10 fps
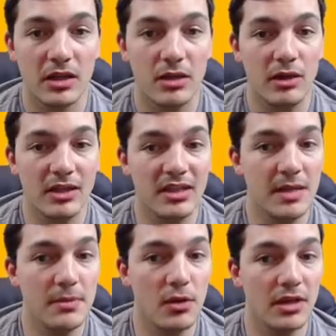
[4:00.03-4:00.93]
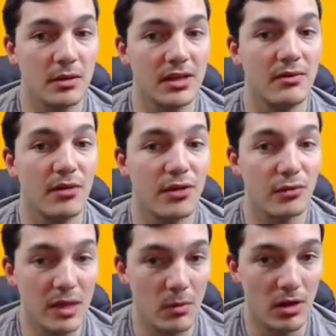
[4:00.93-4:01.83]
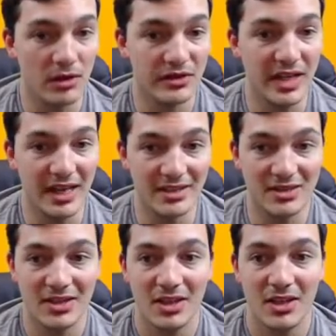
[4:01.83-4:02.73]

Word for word: to go ahead and keep going here with level 3 walls next.